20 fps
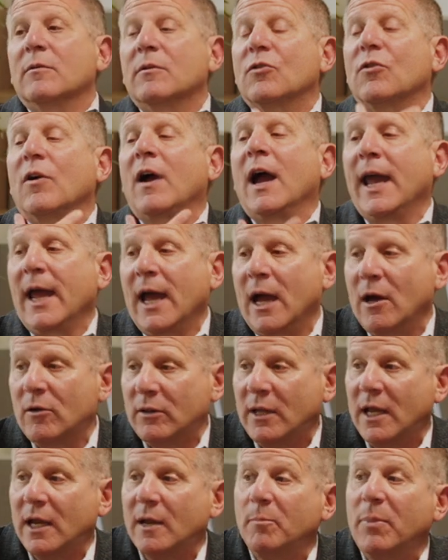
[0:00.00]
cry
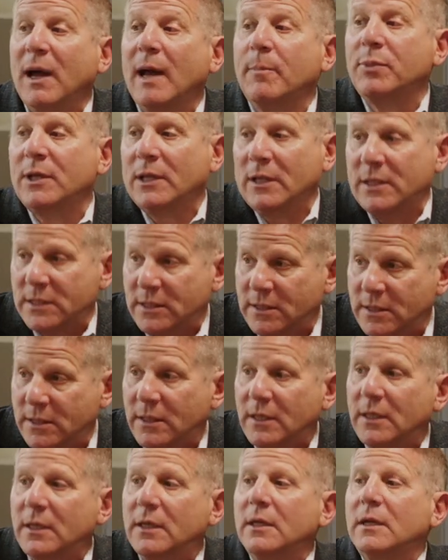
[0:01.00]
out like
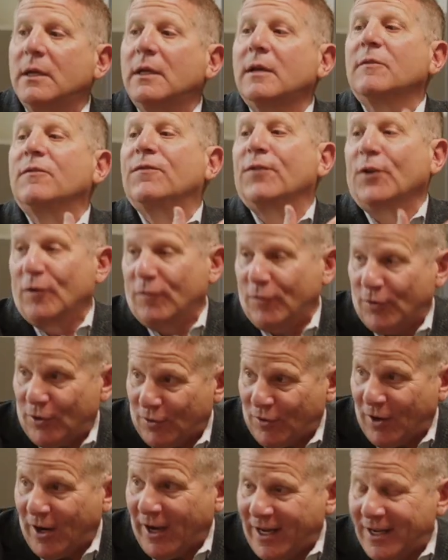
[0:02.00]
populist
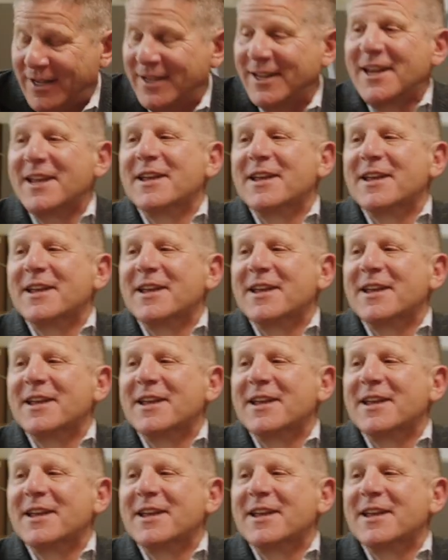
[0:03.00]
fervor, right?